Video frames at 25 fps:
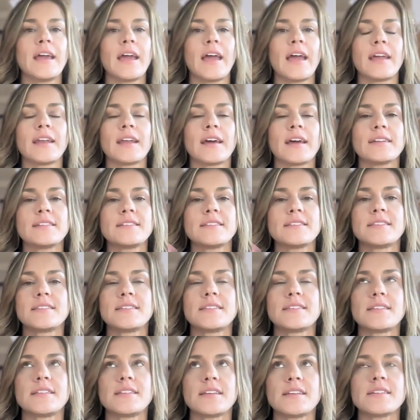And I'd
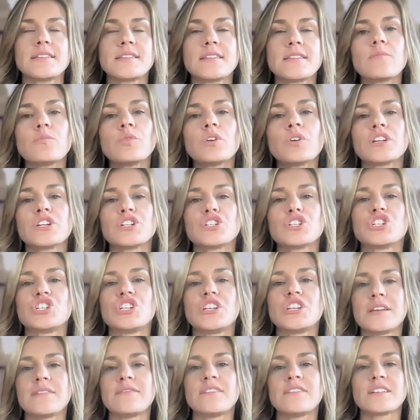see someone
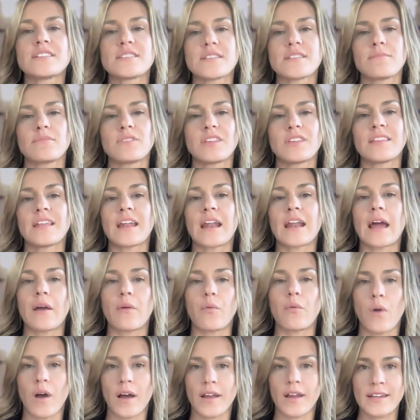achieving something that I
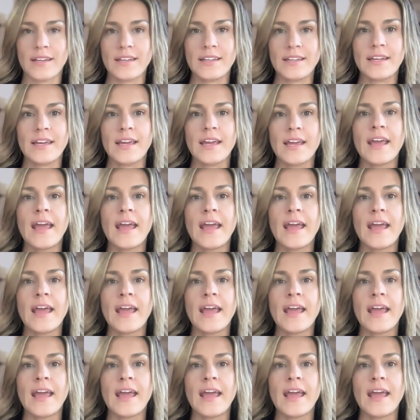wanted,